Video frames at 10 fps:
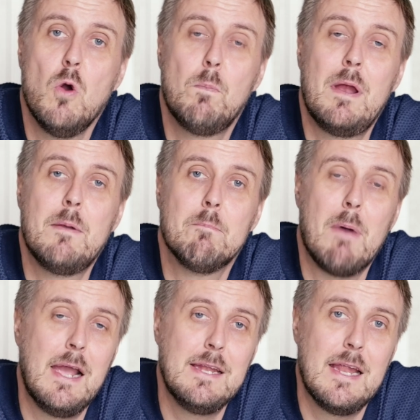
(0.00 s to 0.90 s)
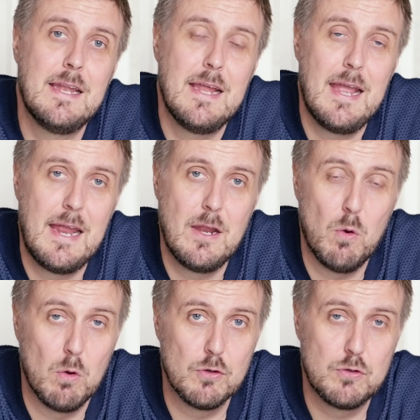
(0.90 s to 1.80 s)
open-minded and
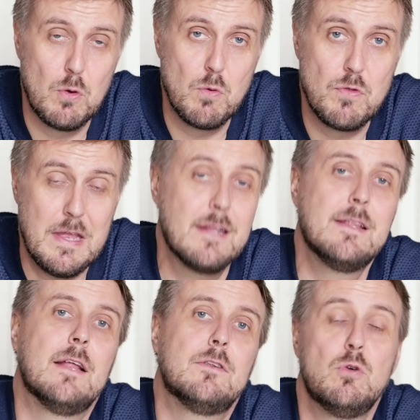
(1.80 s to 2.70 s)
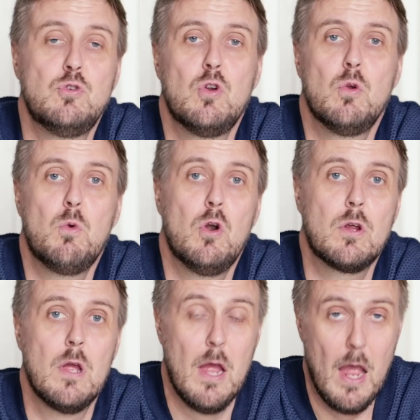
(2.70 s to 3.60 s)
also think that social work
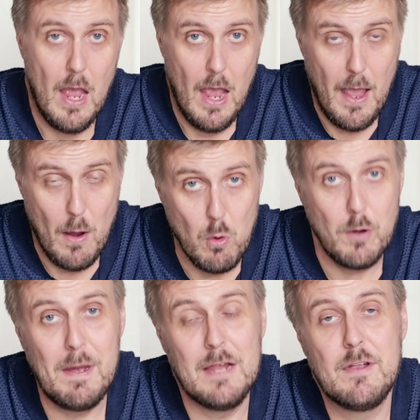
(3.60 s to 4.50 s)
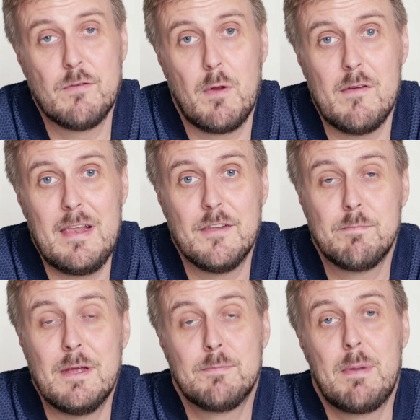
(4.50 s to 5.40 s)
would benefit from
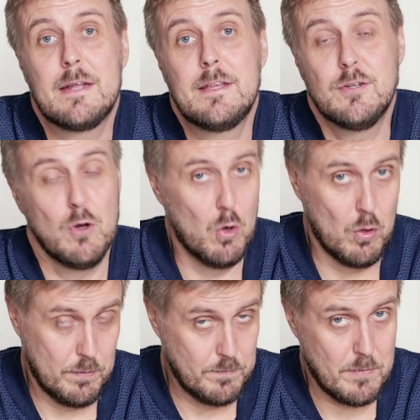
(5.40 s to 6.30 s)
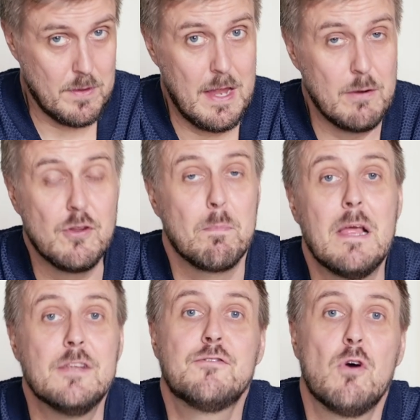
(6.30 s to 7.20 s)
evidence-based practice, or there is a
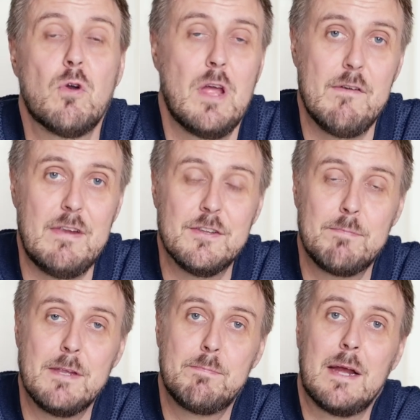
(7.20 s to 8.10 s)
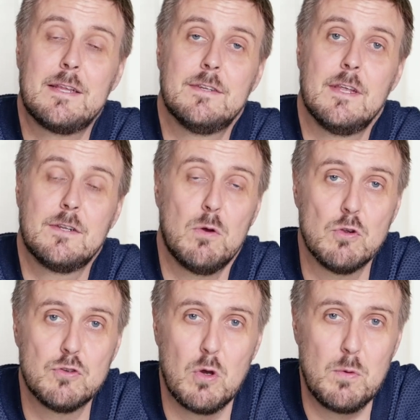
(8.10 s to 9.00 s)
place for evidence-based practices
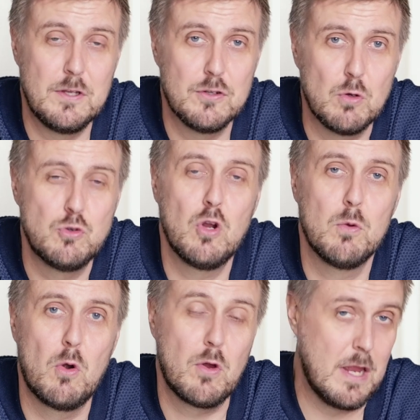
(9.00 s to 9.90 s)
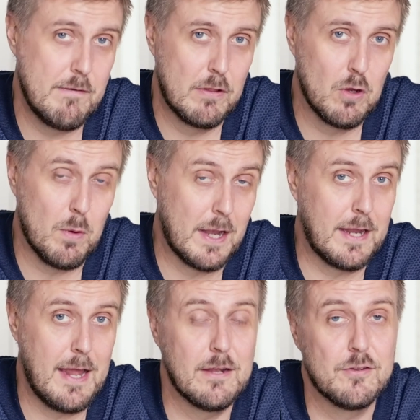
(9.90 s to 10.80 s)
also in social work, even though I
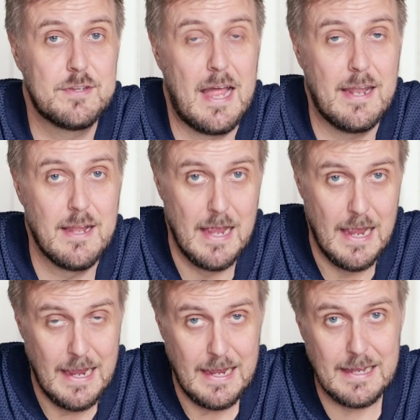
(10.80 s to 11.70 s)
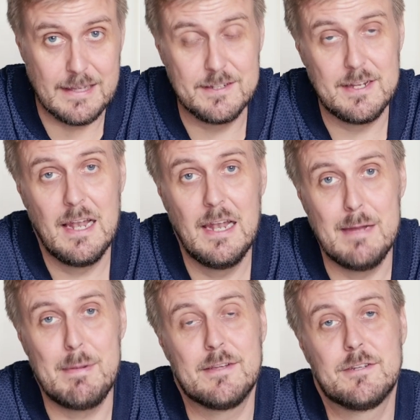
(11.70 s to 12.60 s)
can understand its
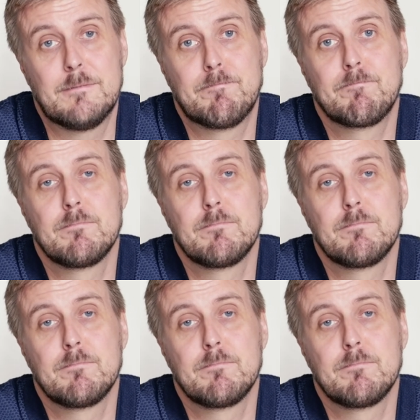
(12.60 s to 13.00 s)
limits.